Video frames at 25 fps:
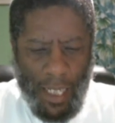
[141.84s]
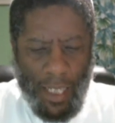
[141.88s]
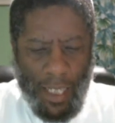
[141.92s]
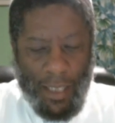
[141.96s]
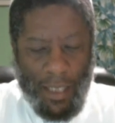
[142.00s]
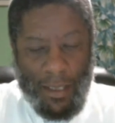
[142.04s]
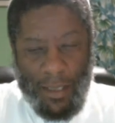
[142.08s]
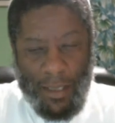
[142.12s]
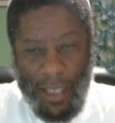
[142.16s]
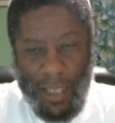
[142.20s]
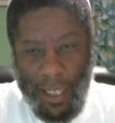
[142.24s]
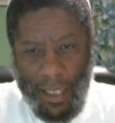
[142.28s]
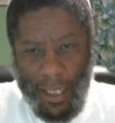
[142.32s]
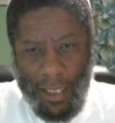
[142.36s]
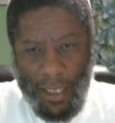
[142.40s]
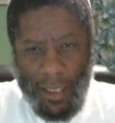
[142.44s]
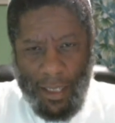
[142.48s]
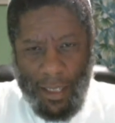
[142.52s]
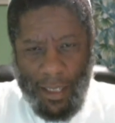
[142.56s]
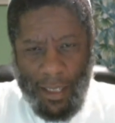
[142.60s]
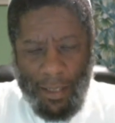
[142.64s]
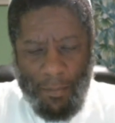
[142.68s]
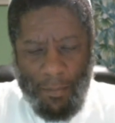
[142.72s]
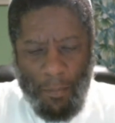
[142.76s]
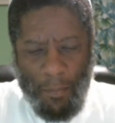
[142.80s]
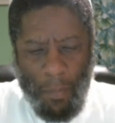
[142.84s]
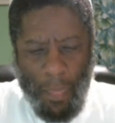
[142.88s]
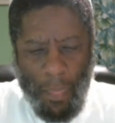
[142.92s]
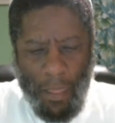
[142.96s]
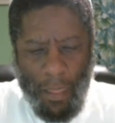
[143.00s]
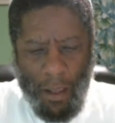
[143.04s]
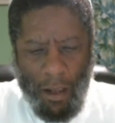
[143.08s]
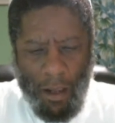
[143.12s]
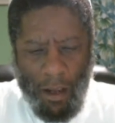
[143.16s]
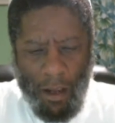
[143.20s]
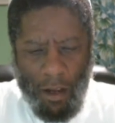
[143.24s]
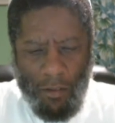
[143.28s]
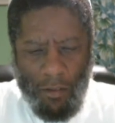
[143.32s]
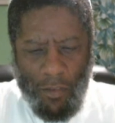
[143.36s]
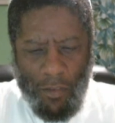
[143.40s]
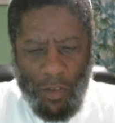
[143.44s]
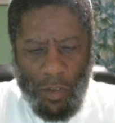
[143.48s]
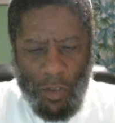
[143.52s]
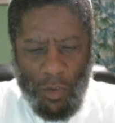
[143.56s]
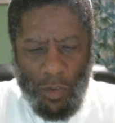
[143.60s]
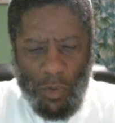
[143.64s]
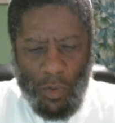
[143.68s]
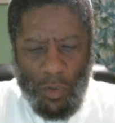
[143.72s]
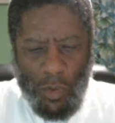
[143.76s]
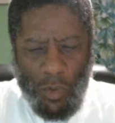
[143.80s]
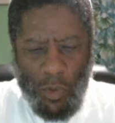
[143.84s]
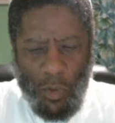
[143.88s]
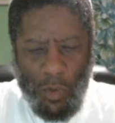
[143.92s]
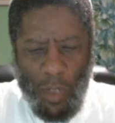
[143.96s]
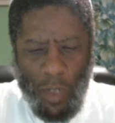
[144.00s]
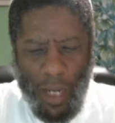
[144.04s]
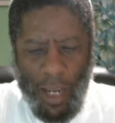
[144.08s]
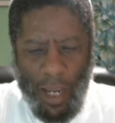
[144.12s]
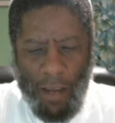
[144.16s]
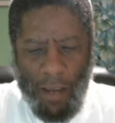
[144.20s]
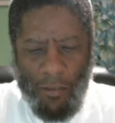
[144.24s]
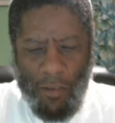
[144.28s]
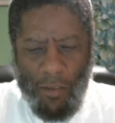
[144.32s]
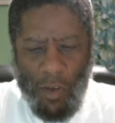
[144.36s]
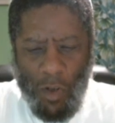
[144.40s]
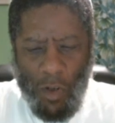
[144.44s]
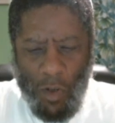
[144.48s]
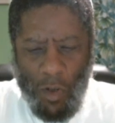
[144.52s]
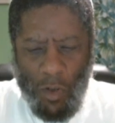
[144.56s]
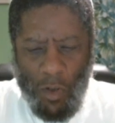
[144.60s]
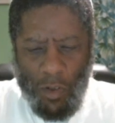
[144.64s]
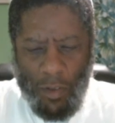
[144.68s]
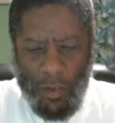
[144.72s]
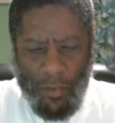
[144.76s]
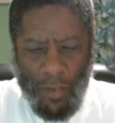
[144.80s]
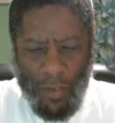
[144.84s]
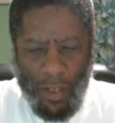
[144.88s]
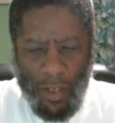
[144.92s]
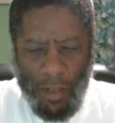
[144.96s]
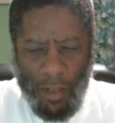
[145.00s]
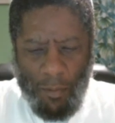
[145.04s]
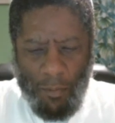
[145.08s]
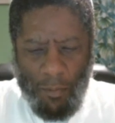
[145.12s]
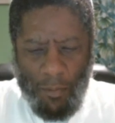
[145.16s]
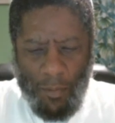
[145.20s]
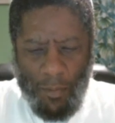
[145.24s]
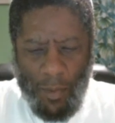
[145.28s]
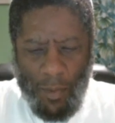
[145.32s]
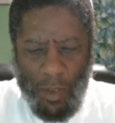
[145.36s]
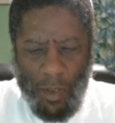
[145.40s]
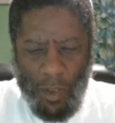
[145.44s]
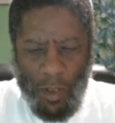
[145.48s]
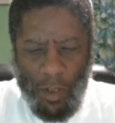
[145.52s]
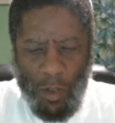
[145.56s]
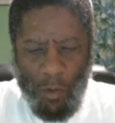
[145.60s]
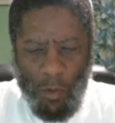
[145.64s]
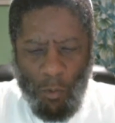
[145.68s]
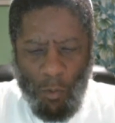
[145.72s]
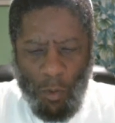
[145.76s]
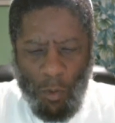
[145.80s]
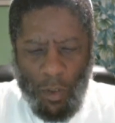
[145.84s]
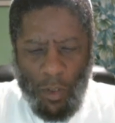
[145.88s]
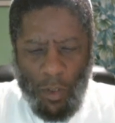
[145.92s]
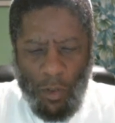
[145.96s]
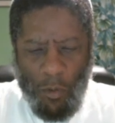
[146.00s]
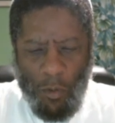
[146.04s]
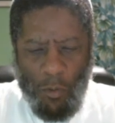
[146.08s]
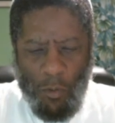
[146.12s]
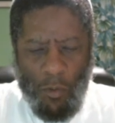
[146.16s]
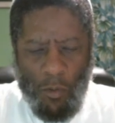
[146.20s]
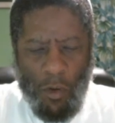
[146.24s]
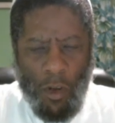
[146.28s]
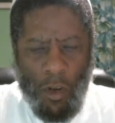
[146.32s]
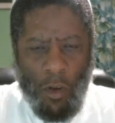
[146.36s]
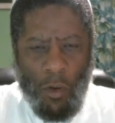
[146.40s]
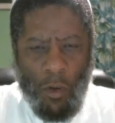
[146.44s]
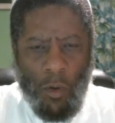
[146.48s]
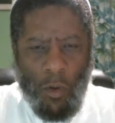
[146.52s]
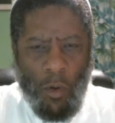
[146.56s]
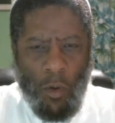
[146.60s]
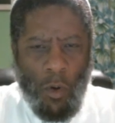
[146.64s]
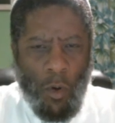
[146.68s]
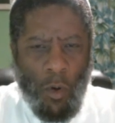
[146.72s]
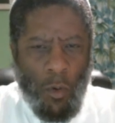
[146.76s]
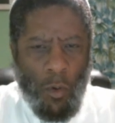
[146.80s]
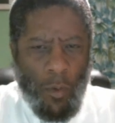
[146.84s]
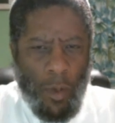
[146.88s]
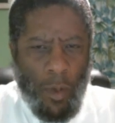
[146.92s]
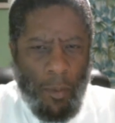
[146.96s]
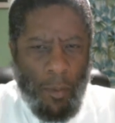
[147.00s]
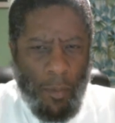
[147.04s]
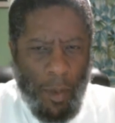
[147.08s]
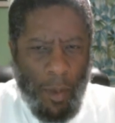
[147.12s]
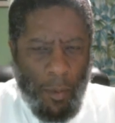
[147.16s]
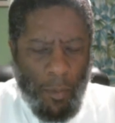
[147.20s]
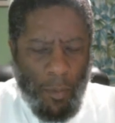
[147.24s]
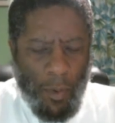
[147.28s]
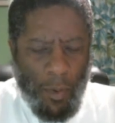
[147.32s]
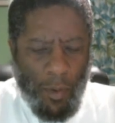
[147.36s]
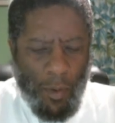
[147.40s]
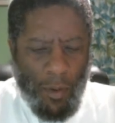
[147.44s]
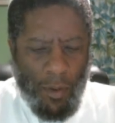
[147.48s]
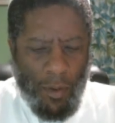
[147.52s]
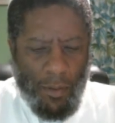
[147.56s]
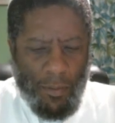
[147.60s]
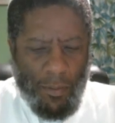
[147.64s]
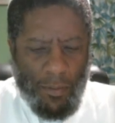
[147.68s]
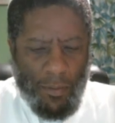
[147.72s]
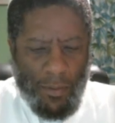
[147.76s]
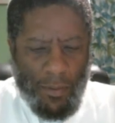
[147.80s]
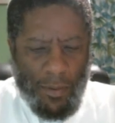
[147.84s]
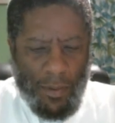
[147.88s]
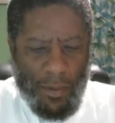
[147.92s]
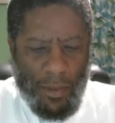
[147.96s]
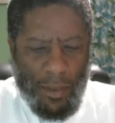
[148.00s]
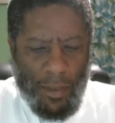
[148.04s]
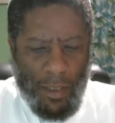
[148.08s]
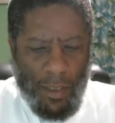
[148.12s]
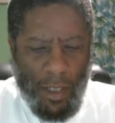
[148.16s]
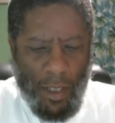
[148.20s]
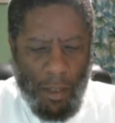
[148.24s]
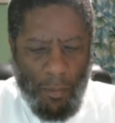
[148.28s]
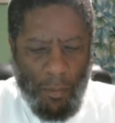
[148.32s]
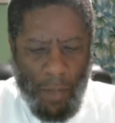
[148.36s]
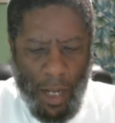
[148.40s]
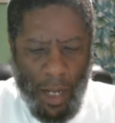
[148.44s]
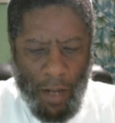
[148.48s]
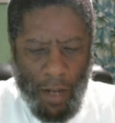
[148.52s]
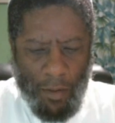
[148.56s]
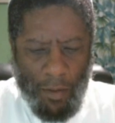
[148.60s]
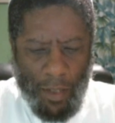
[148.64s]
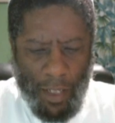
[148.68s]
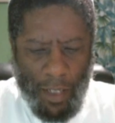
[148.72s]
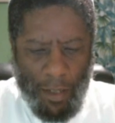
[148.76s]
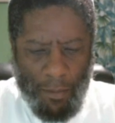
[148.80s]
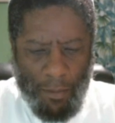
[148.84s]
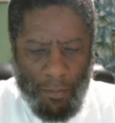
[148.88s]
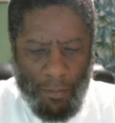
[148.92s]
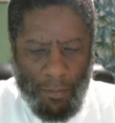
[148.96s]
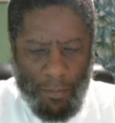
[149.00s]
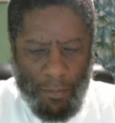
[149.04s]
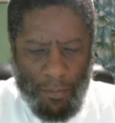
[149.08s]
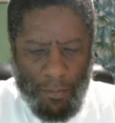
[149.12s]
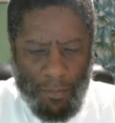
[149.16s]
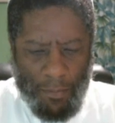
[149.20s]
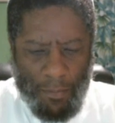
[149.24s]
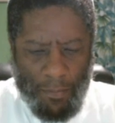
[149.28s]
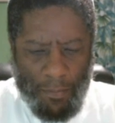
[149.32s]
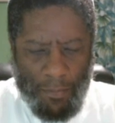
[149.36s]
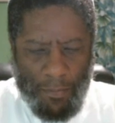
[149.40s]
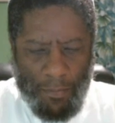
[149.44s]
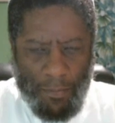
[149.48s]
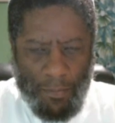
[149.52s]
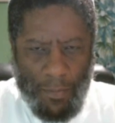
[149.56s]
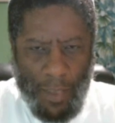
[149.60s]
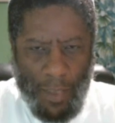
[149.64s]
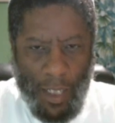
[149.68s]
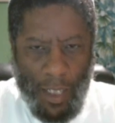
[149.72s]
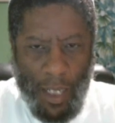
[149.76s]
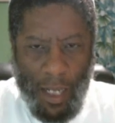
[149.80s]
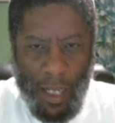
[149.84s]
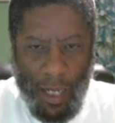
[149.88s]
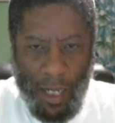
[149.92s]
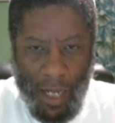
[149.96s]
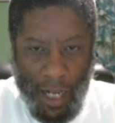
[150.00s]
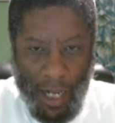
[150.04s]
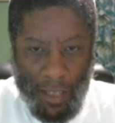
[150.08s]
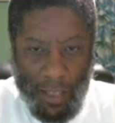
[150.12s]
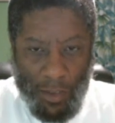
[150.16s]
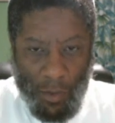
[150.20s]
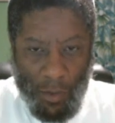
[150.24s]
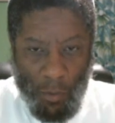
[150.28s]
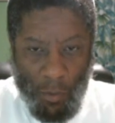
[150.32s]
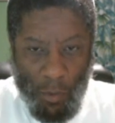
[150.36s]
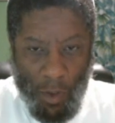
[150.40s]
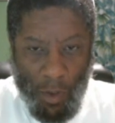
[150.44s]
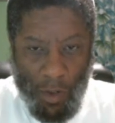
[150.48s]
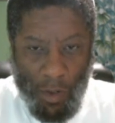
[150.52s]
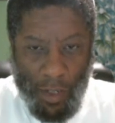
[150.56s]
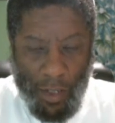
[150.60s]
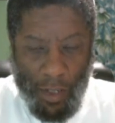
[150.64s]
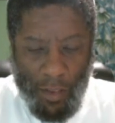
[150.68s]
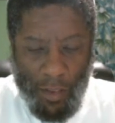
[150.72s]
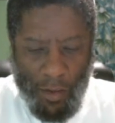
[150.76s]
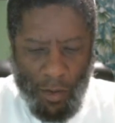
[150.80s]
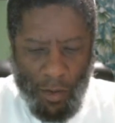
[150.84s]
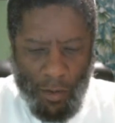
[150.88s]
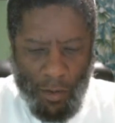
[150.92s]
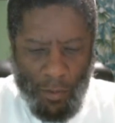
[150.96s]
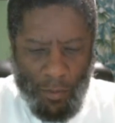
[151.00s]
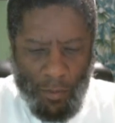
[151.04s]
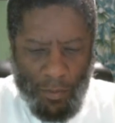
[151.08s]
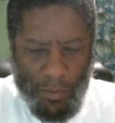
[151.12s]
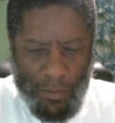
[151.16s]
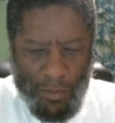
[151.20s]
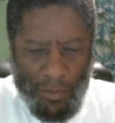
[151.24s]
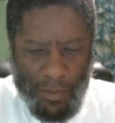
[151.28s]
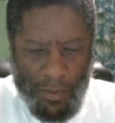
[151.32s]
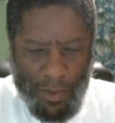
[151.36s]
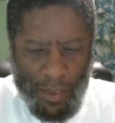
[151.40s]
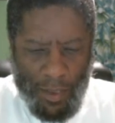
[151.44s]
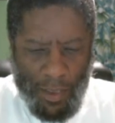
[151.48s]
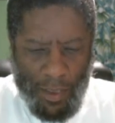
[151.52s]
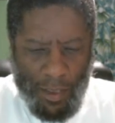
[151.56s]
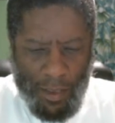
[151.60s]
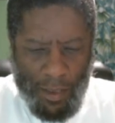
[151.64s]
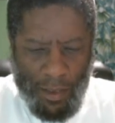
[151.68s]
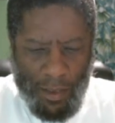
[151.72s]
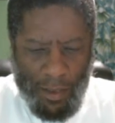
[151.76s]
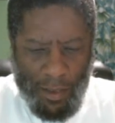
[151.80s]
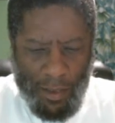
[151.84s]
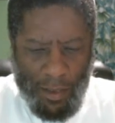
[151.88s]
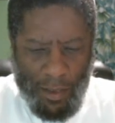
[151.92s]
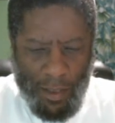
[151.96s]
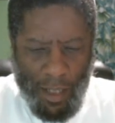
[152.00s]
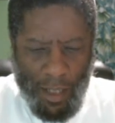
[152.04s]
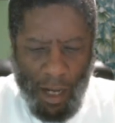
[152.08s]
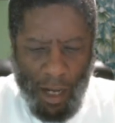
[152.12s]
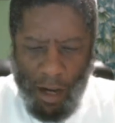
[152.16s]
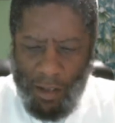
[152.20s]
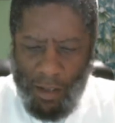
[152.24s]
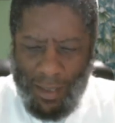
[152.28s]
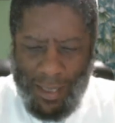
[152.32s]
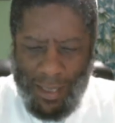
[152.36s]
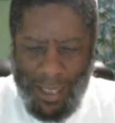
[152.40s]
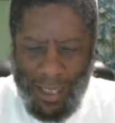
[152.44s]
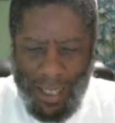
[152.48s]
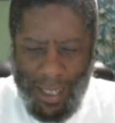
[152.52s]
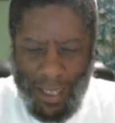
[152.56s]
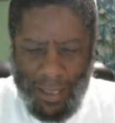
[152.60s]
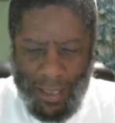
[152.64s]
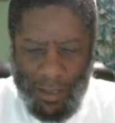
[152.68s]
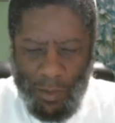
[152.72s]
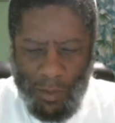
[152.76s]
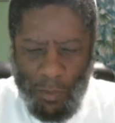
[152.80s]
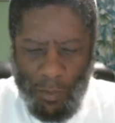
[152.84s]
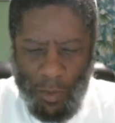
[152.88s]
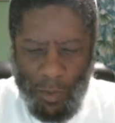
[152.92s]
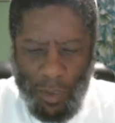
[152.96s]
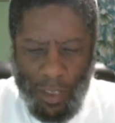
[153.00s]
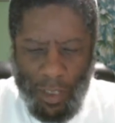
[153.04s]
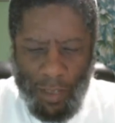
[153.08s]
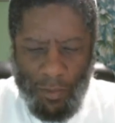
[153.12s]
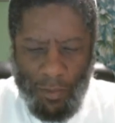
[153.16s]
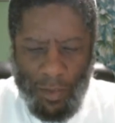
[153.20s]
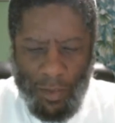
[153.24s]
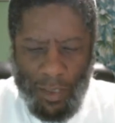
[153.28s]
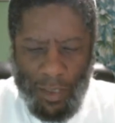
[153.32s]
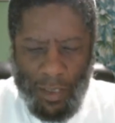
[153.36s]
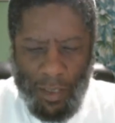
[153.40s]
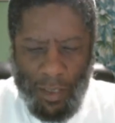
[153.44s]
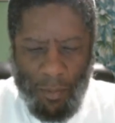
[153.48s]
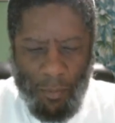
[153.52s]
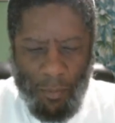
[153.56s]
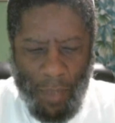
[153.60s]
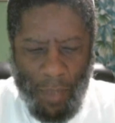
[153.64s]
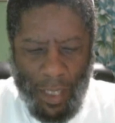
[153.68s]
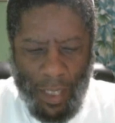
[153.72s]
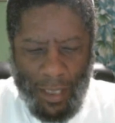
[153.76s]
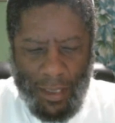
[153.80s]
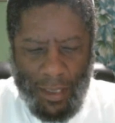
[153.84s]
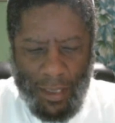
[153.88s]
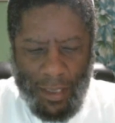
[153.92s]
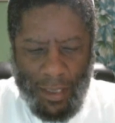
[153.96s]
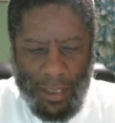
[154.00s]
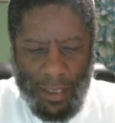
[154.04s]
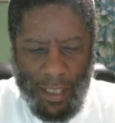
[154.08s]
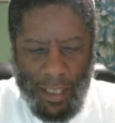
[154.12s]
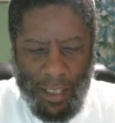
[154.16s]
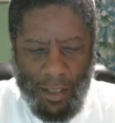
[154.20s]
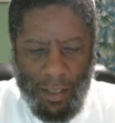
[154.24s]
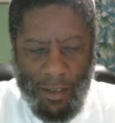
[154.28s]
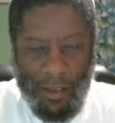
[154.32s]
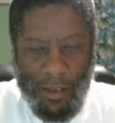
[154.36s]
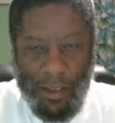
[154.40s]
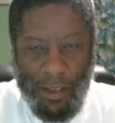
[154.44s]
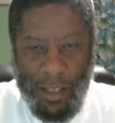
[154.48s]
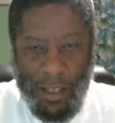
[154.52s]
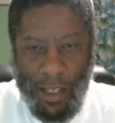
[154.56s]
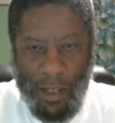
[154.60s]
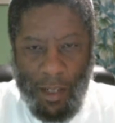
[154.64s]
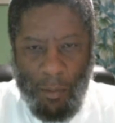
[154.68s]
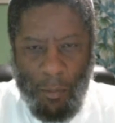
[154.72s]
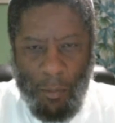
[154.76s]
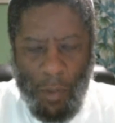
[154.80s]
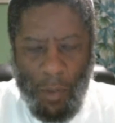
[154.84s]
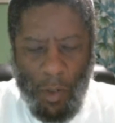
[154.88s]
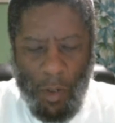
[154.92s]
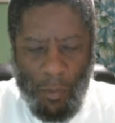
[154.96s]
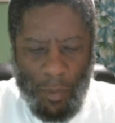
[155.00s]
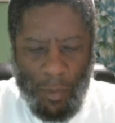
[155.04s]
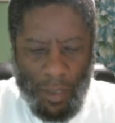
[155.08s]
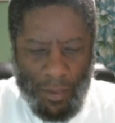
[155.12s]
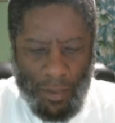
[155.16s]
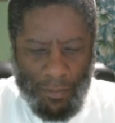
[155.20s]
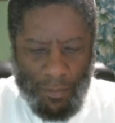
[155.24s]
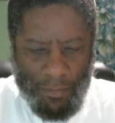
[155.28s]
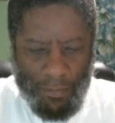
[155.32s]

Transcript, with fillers: Secondly, of those who have heard of him, what do you know or remember about him? Not to worry though. Our text will give us the basics here in a moment.